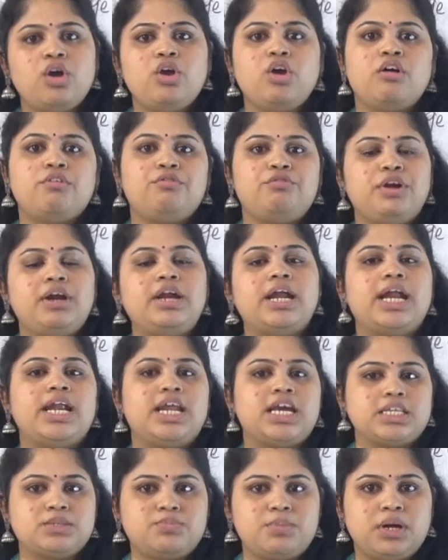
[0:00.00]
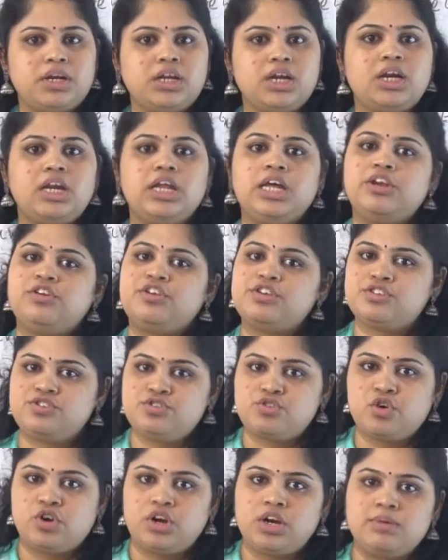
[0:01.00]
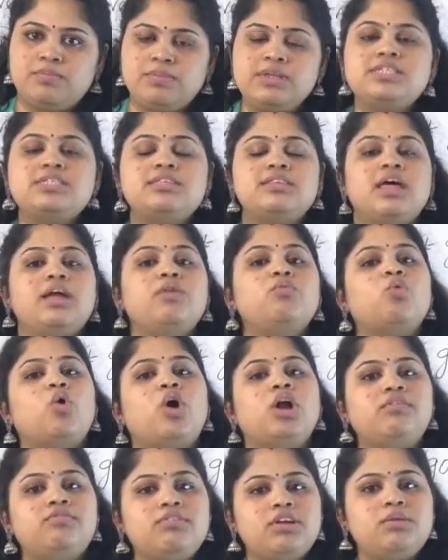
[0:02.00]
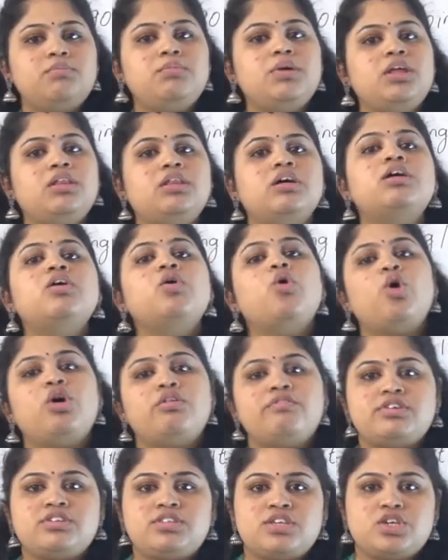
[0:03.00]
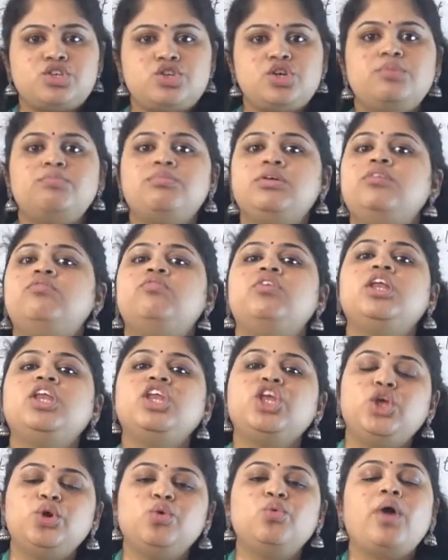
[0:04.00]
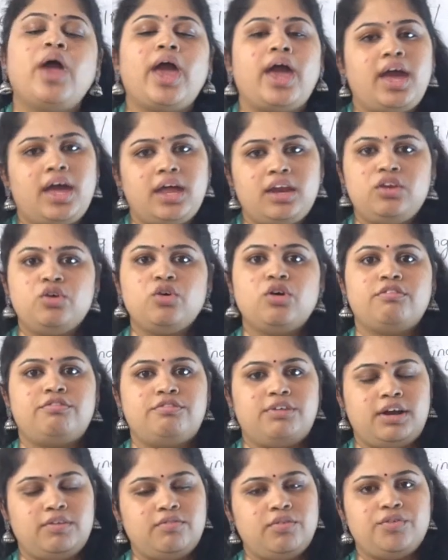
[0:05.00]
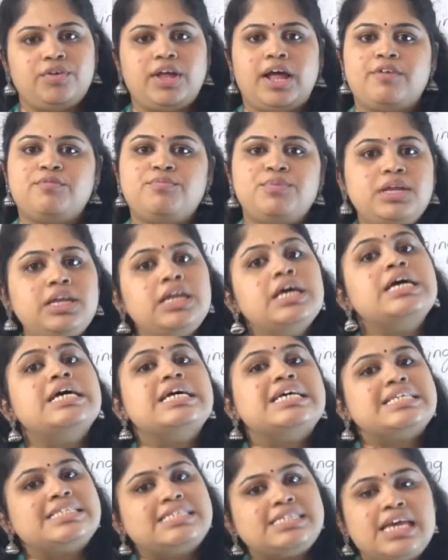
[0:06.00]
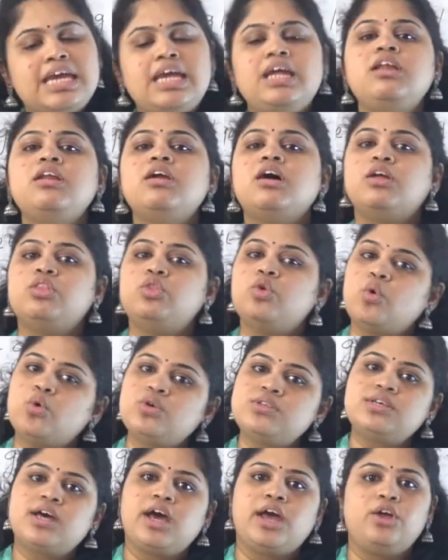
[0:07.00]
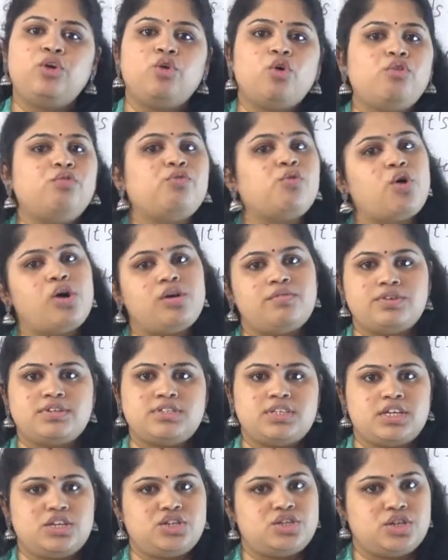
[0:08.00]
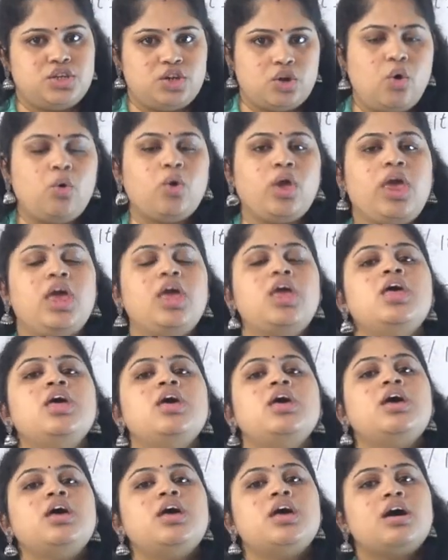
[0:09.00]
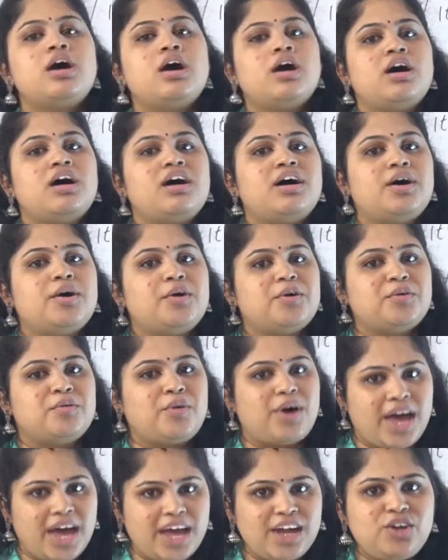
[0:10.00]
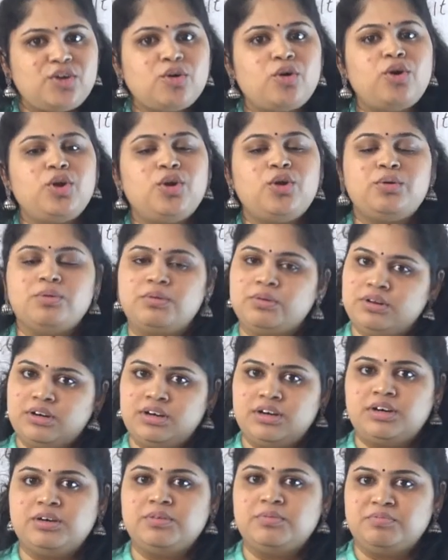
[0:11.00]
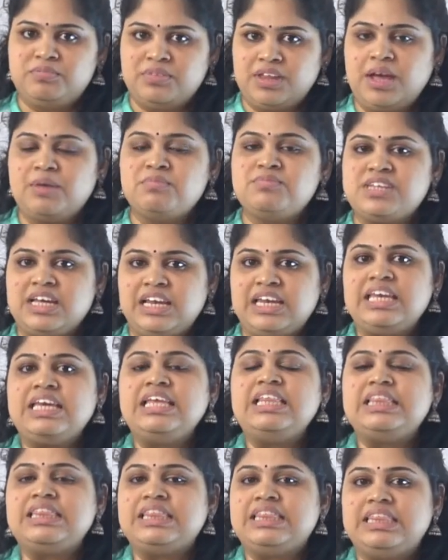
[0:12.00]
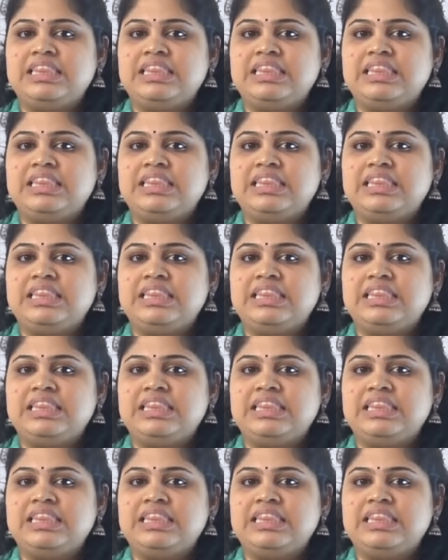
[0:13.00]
your friend unexpectedly in restaurant, means then what will be the conversation between you and your friend? We have been seen those kind of conversation. I'm telling